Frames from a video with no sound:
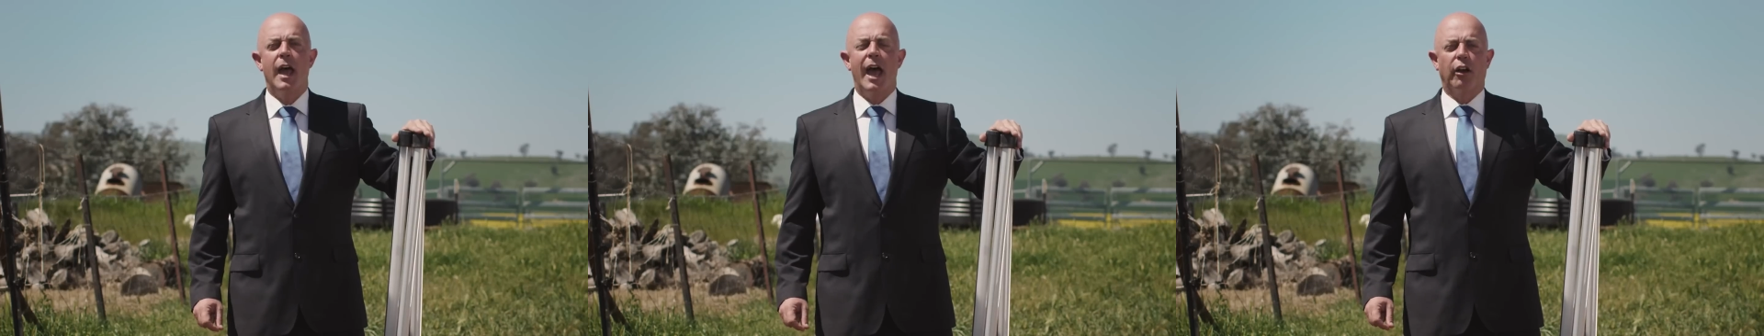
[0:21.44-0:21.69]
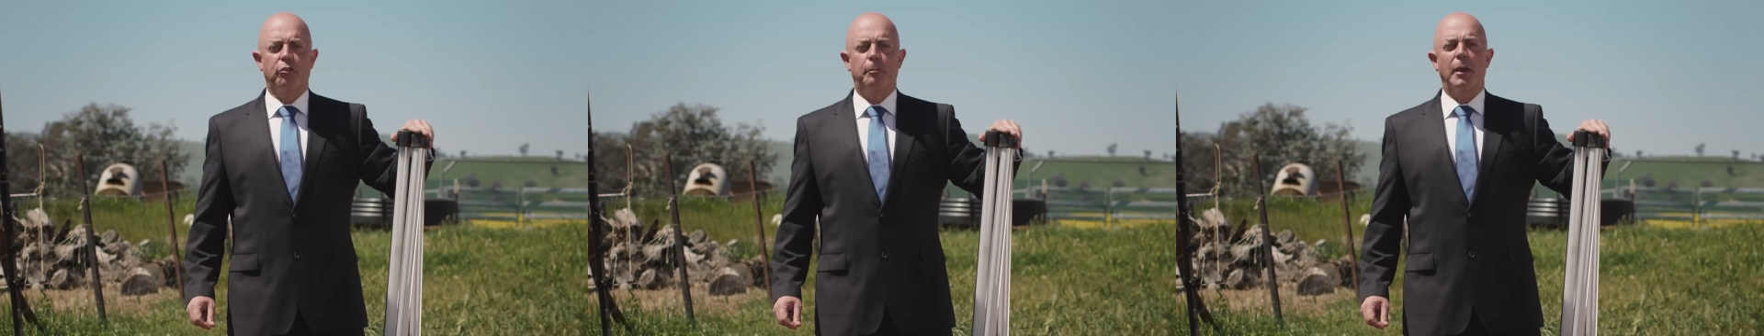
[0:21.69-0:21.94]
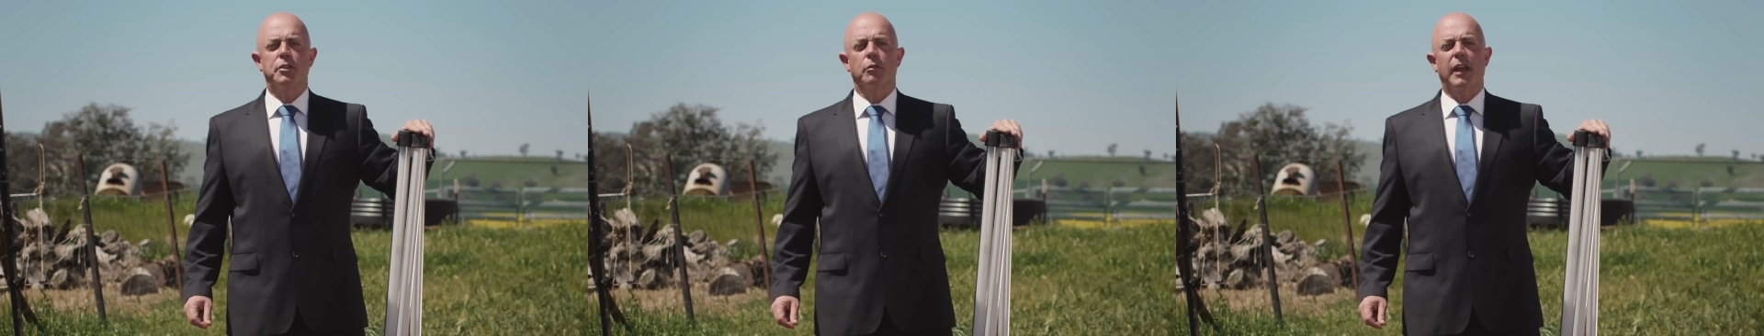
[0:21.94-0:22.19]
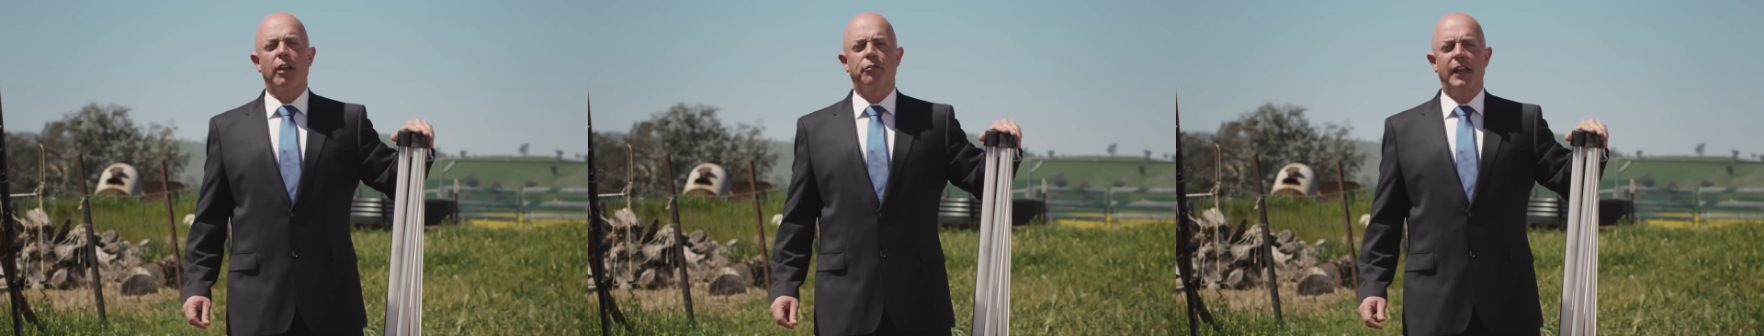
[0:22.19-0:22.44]
Our special
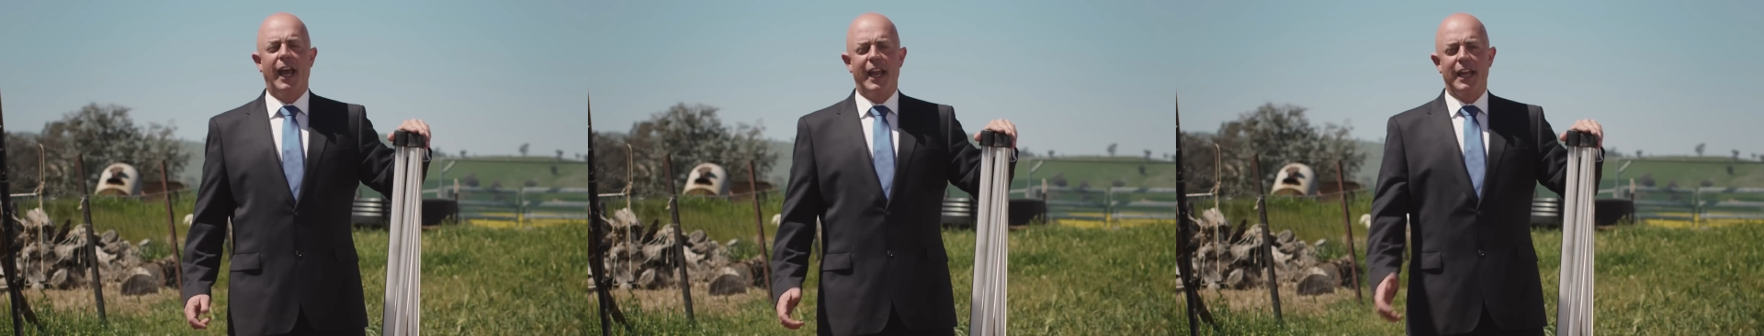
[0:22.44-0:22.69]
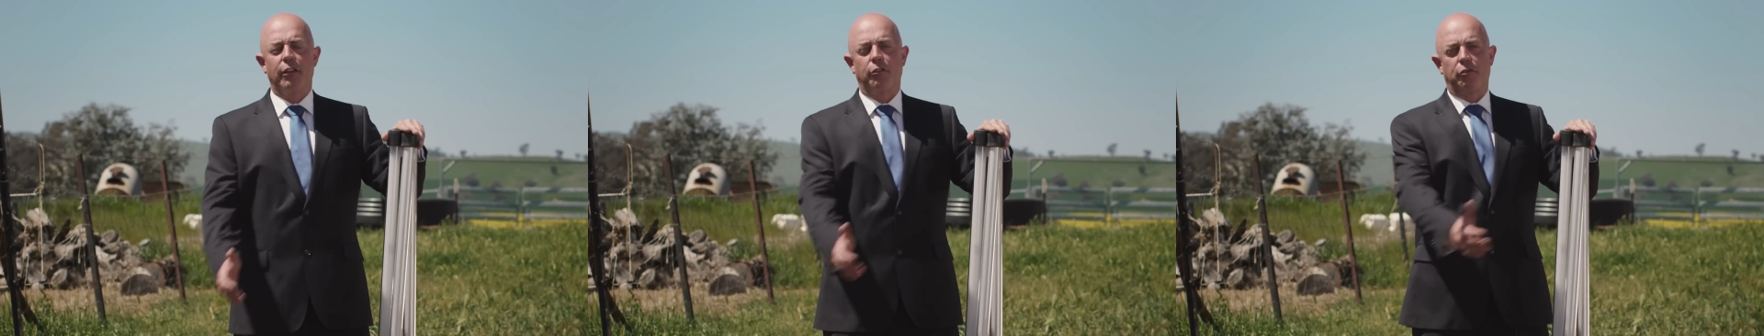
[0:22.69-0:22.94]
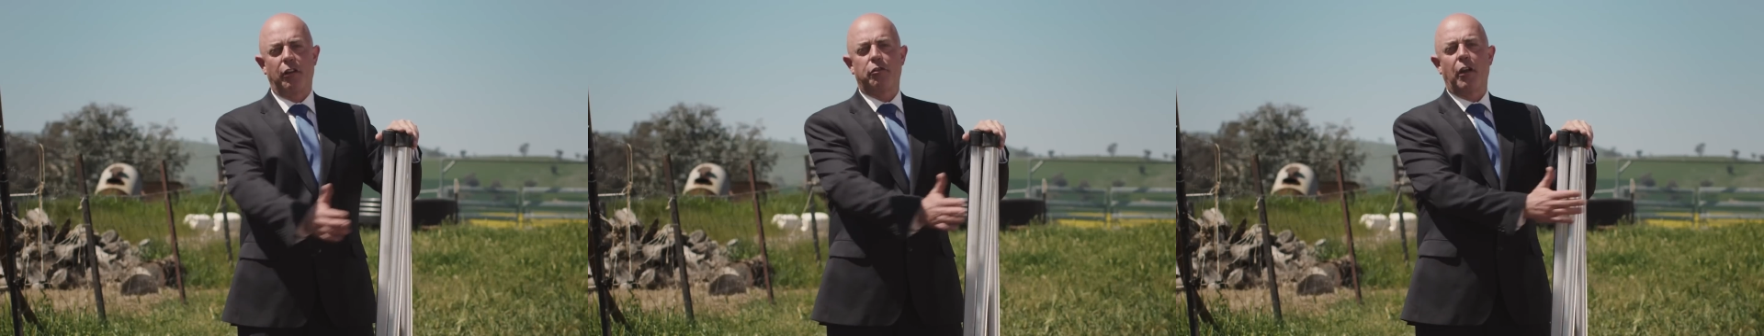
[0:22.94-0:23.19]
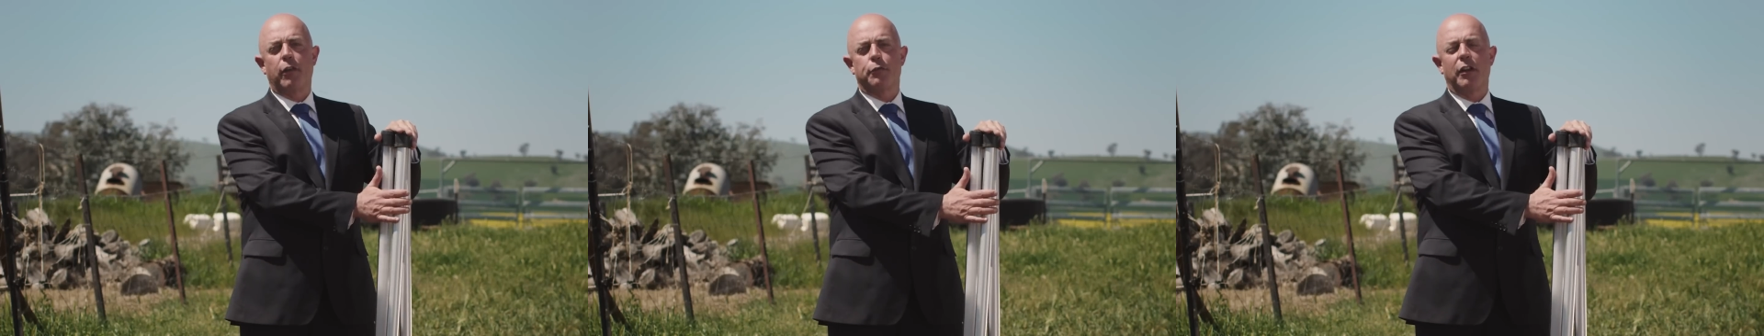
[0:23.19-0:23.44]
guest today is a
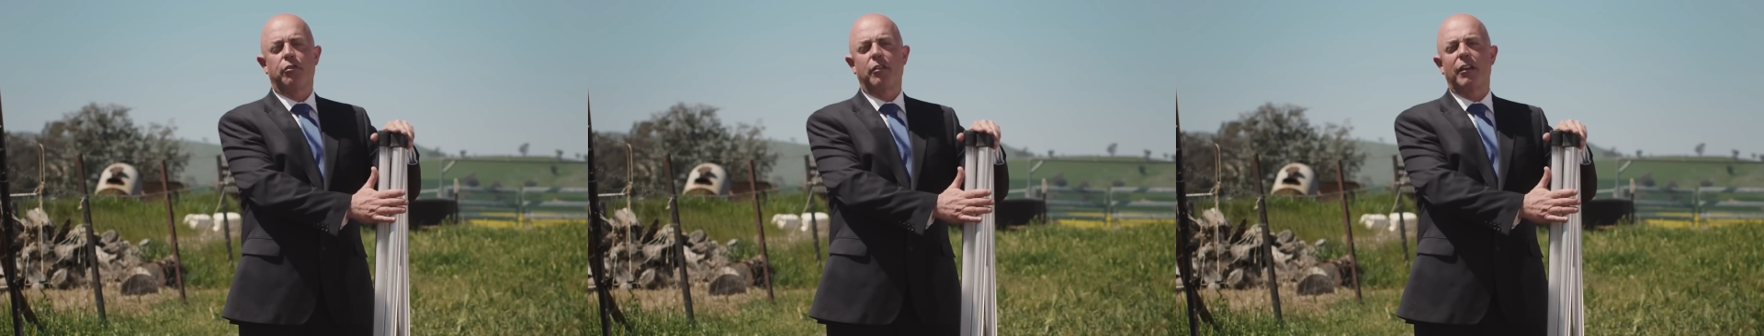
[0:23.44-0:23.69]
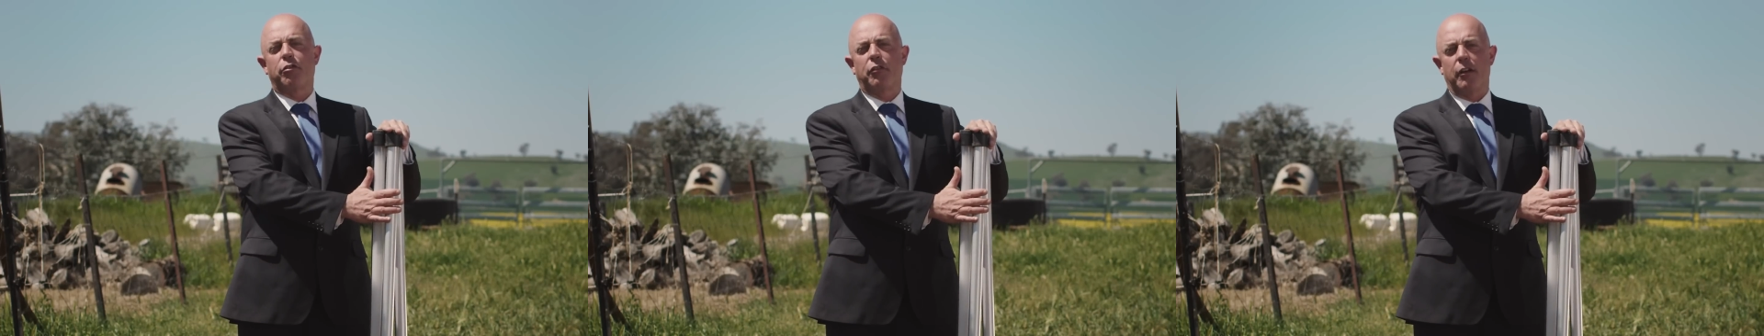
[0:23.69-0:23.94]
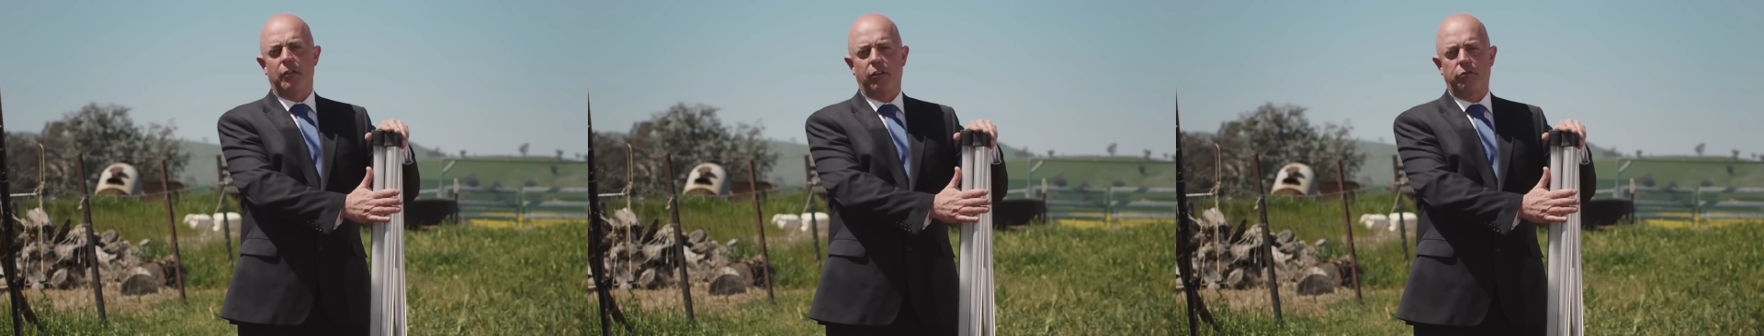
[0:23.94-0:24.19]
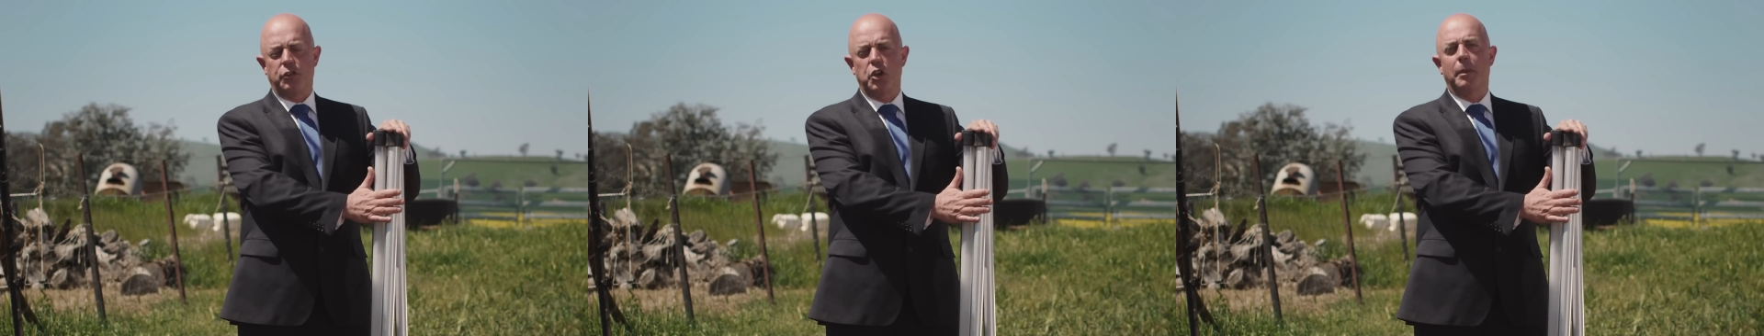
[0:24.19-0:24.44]
6036
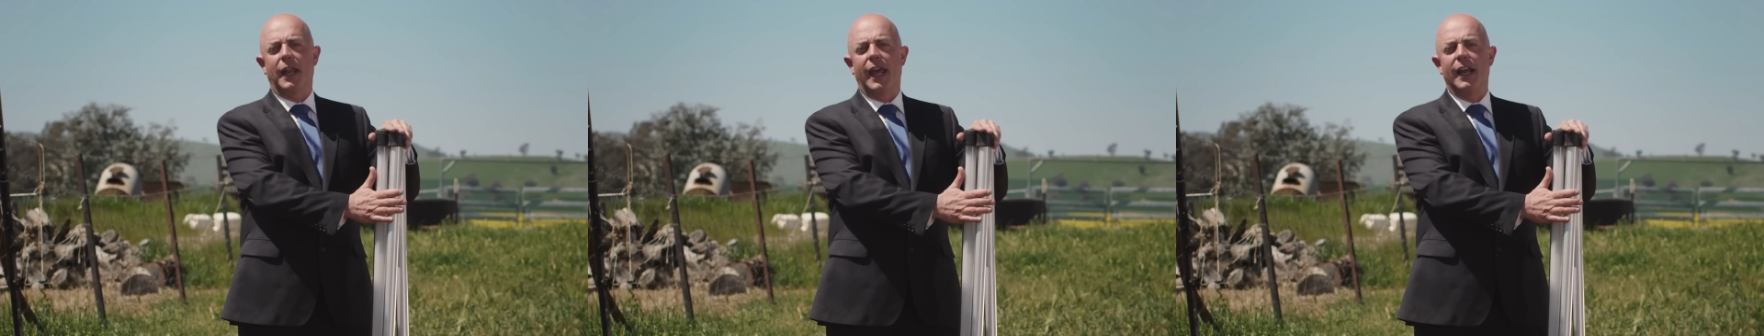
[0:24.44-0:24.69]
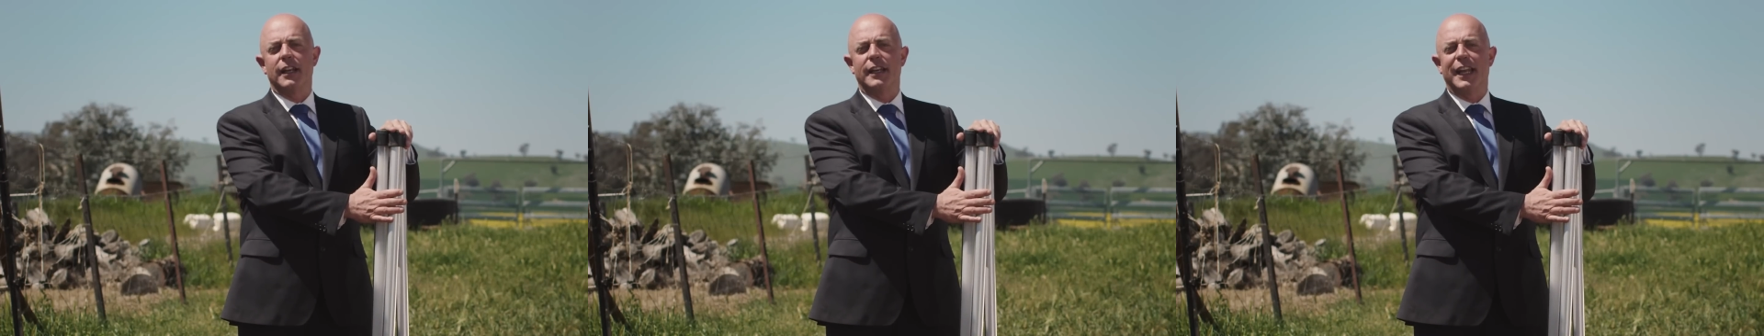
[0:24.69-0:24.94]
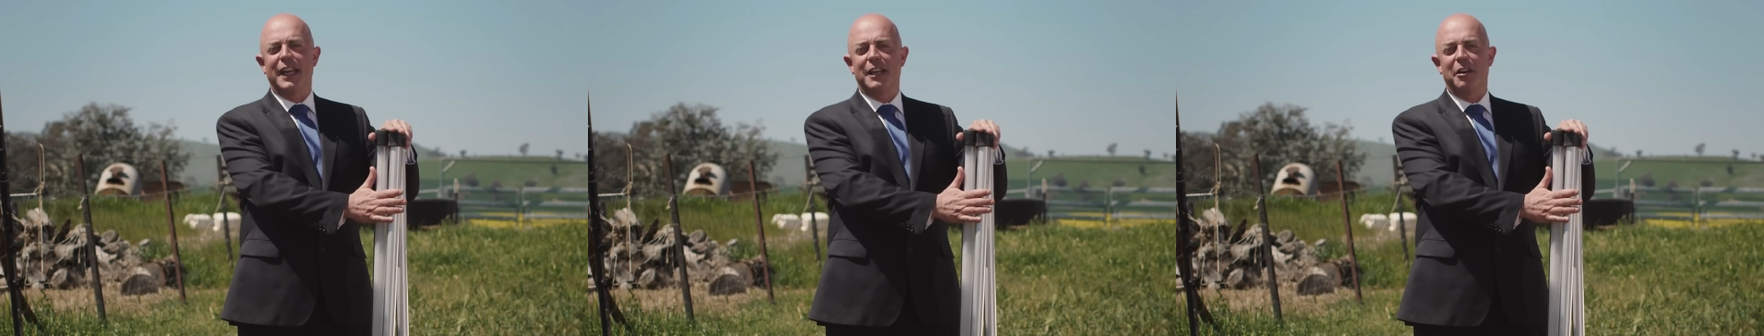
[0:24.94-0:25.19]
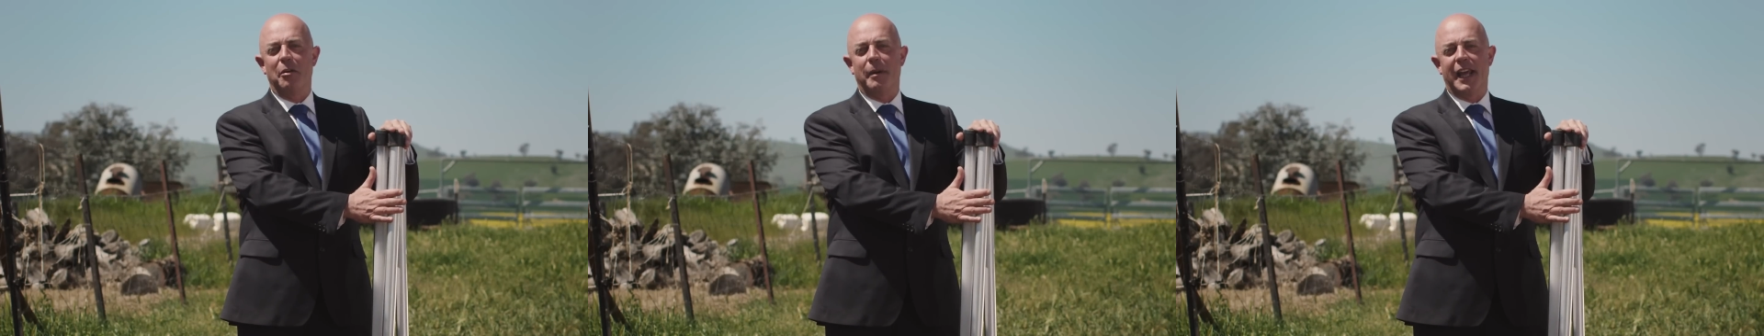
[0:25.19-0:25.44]
series tubular
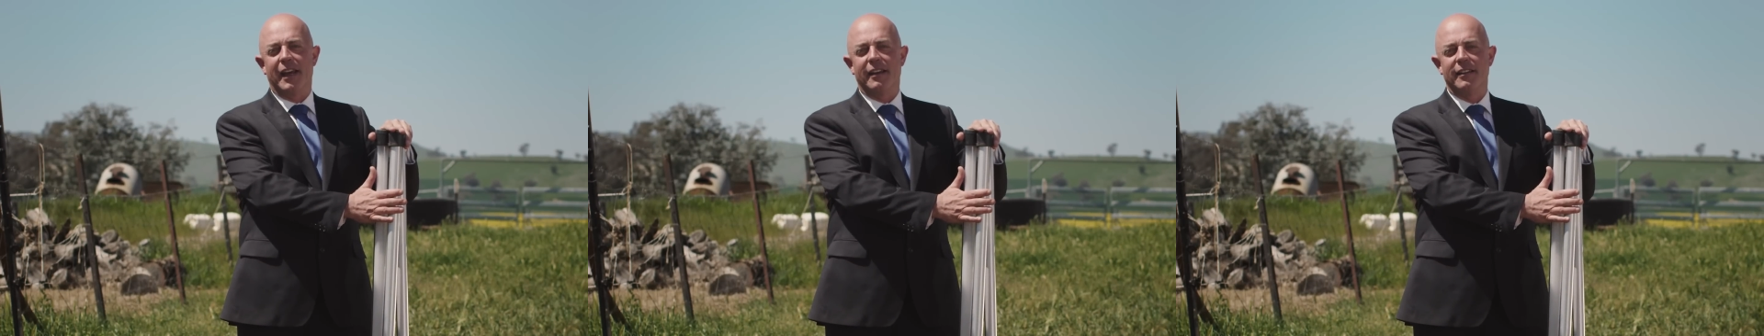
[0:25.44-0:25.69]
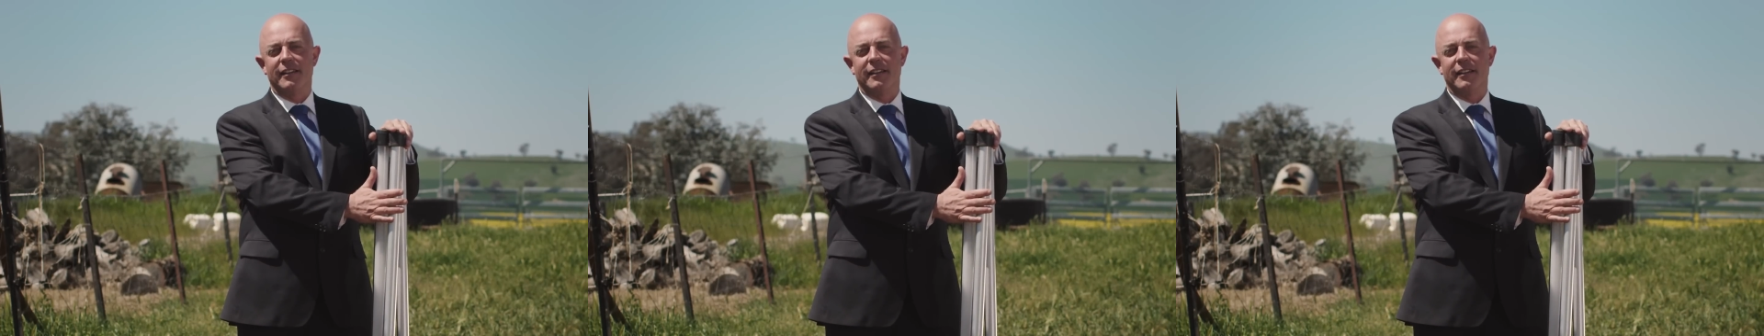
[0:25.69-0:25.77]
LED luminaire.